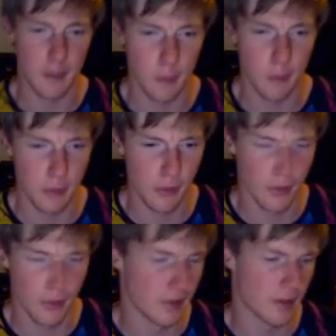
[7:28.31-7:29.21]
Everyone
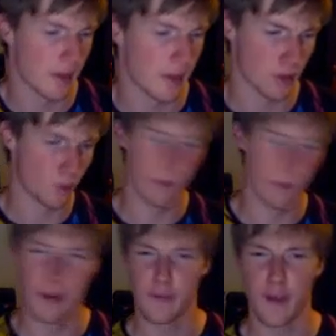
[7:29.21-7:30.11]
knew that this match
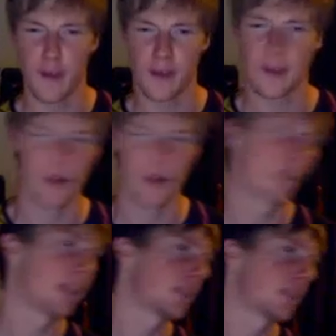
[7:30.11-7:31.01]
wouldn't be a 5-star
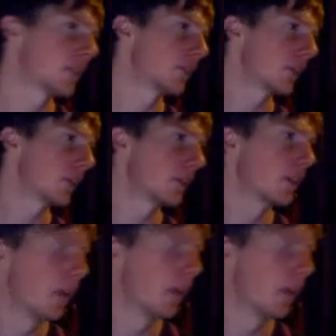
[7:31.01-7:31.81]
classic, so